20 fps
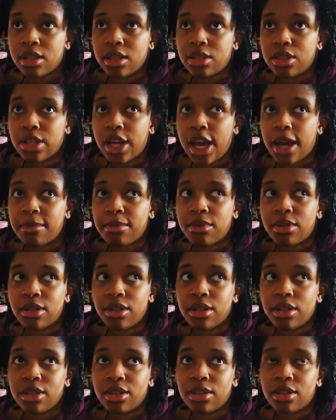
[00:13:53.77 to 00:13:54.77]

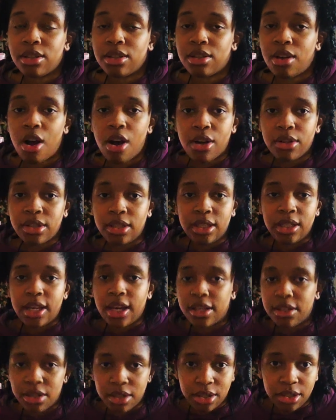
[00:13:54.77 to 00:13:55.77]
chapters all
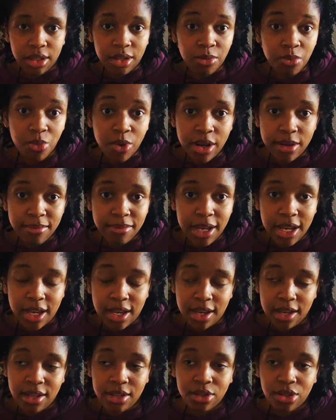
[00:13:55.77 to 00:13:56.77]
together in one
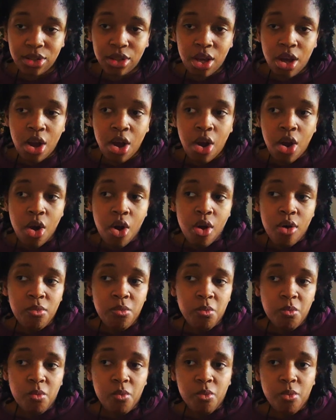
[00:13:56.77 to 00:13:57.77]
page,
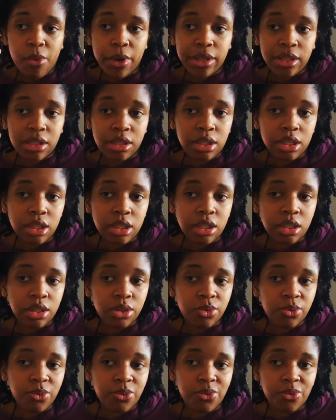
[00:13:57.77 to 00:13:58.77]
which
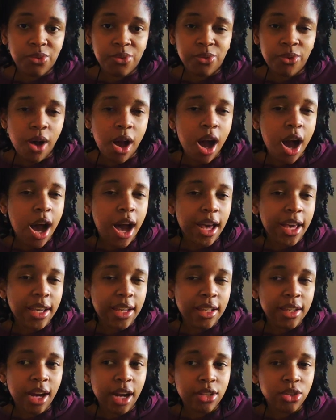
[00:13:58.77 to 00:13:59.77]
is
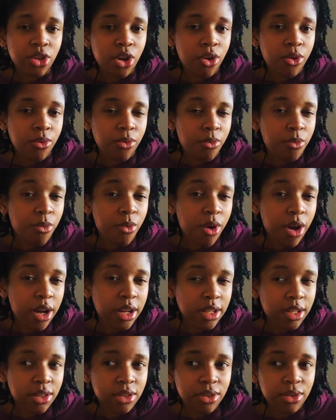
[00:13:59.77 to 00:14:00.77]
fine. I don't want
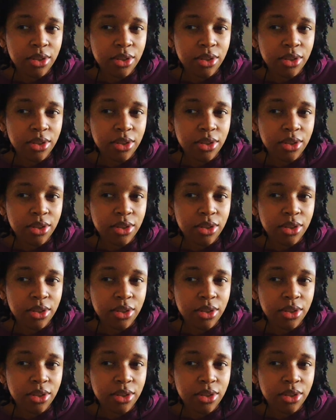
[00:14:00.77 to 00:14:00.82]
to do